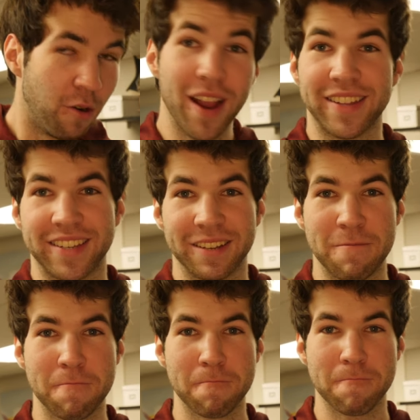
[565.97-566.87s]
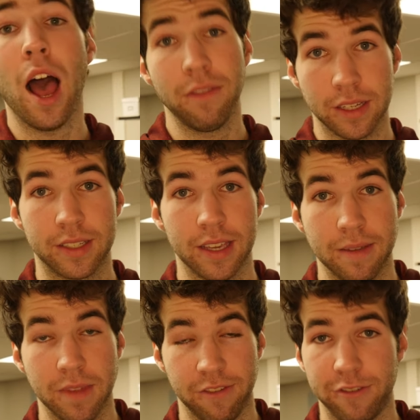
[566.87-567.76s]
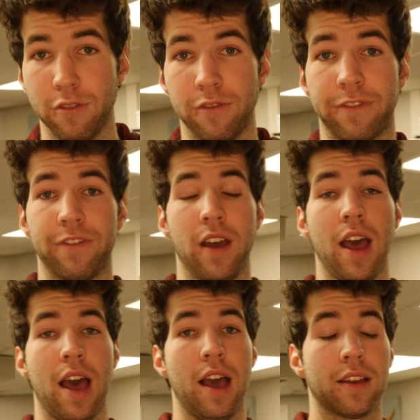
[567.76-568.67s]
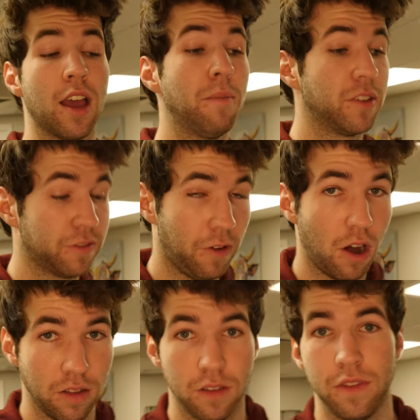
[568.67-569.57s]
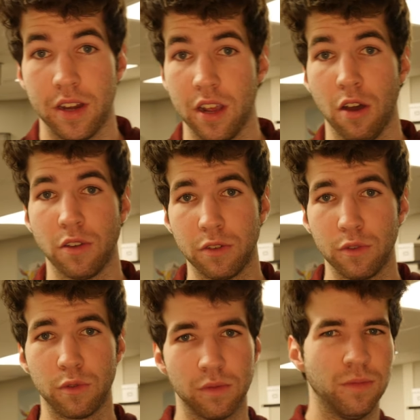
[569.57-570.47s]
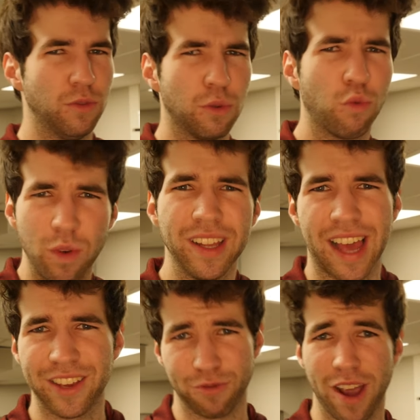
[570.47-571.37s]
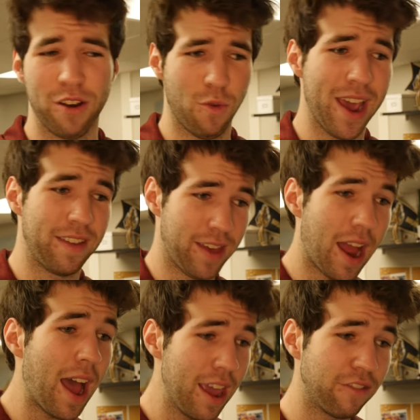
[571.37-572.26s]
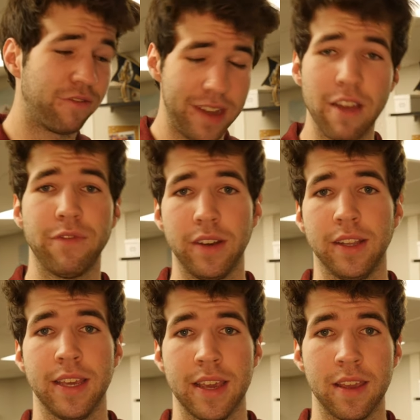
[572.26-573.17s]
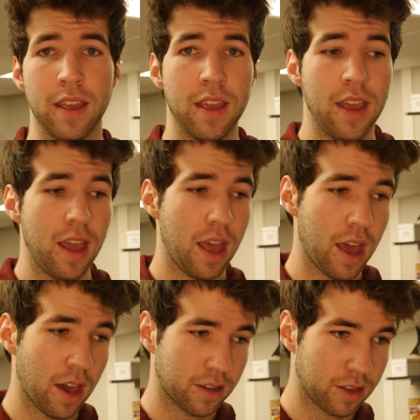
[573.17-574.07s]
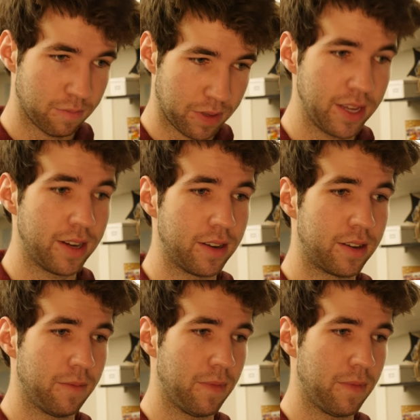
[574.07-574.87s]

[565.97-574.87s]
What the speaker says: Right. Obviously, if you've come this far in the video, you will realize right away that I have definitely completed